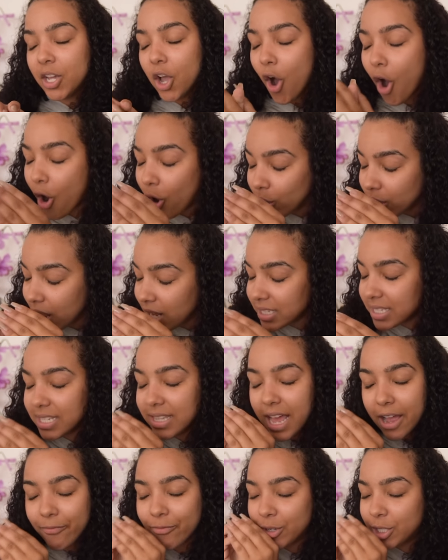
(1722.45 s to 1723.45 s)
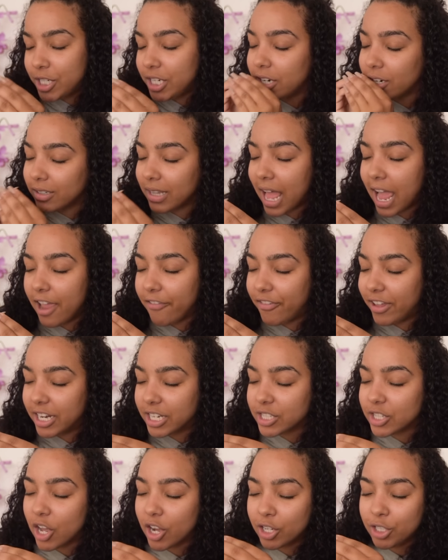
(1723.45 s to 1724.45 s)
hold on to that for dear life and
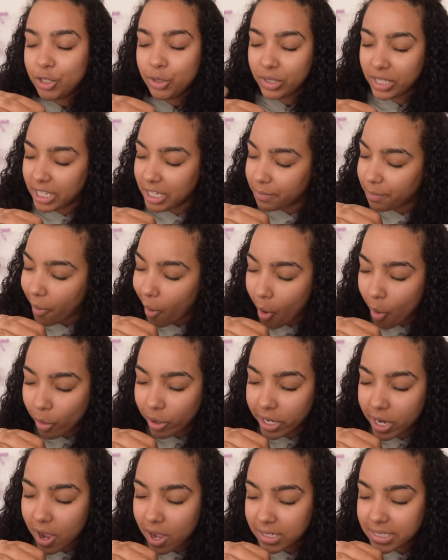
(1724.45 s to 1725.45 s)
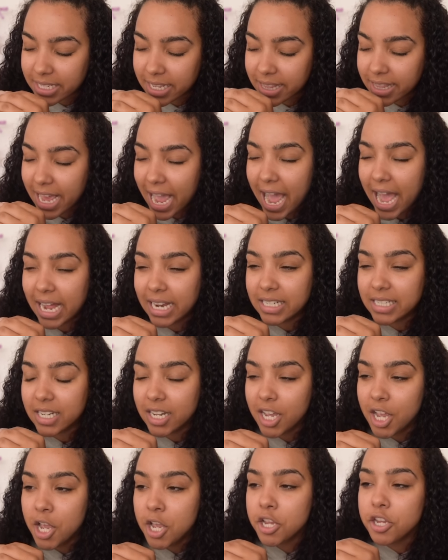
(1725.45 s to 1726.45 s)
as long as you keep holding on to that
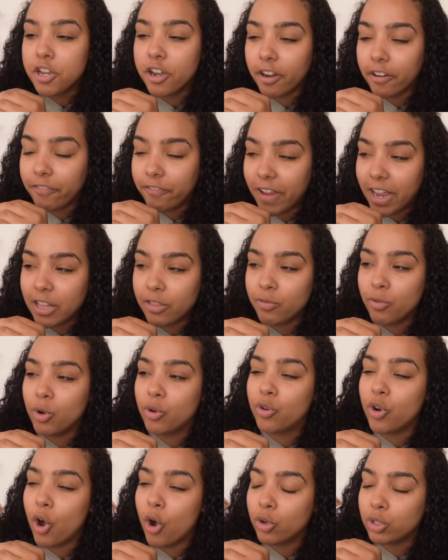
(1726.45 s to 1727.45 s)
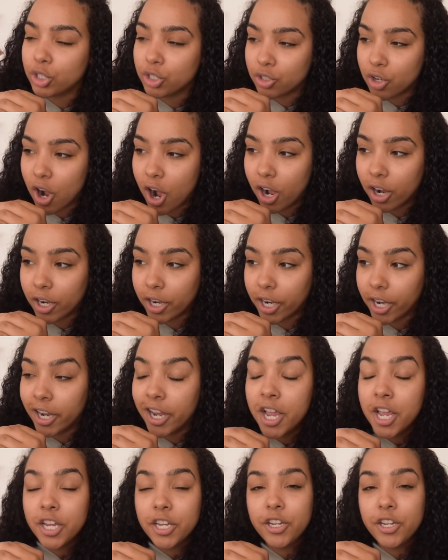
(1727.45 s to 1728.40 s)
your faith will grow stronger.